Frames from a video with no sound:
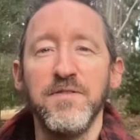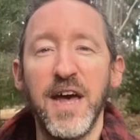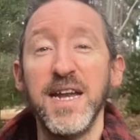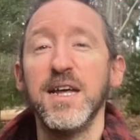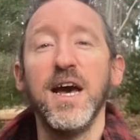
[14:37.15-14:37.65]

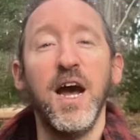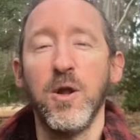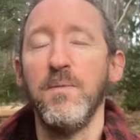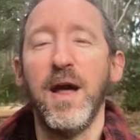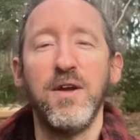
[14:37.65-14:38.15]
that an
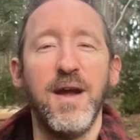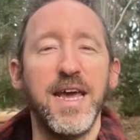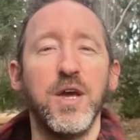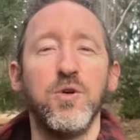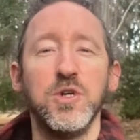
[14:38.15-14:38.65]
online
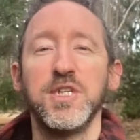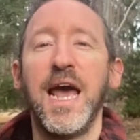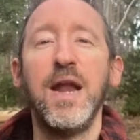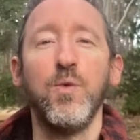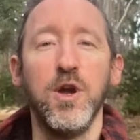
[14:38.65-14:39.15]
Reiki course
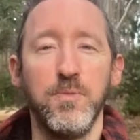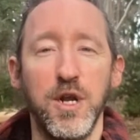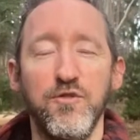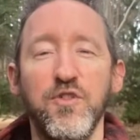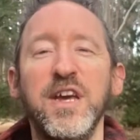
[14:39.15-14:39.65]
can work
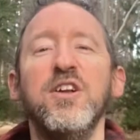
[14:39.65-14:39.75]
beautifully